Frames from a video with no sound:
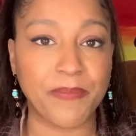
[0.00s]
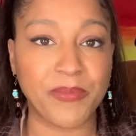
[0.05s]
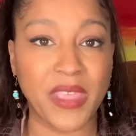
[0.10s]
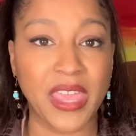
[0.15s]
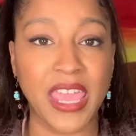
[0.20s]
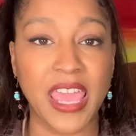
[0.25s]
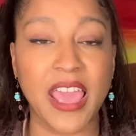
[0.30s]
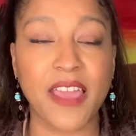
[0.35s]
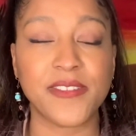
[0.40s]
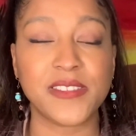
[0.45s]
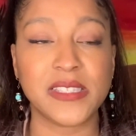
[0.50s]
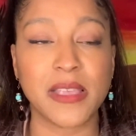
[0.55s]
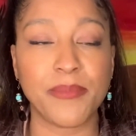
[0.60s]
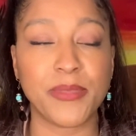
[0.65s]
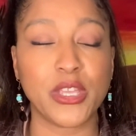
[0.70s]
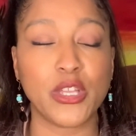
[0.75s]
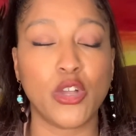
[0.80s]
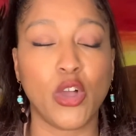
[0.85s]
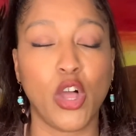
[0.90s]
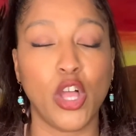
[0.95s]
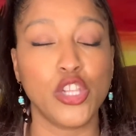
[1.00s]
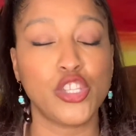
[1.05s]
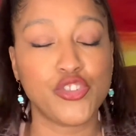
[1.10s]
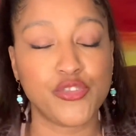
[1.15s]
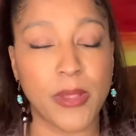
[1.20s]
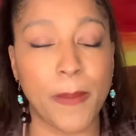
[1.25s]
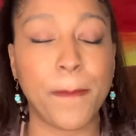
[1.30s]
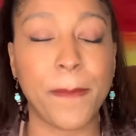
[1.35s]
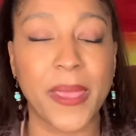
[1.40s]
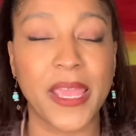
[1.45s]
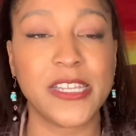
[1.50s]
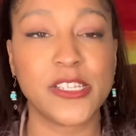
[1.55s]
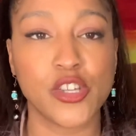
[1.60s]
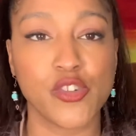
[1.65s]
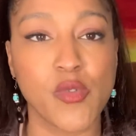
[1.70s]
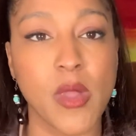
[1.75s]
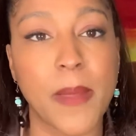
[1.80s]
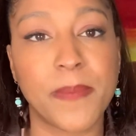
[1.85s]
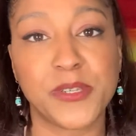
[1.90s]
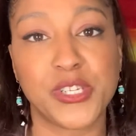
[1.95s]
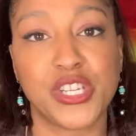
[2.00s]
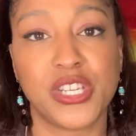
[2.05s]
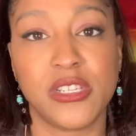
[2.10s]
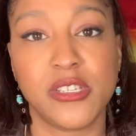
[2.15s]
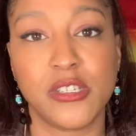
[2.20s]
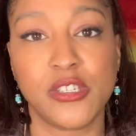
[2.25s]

they have something called trip interruption.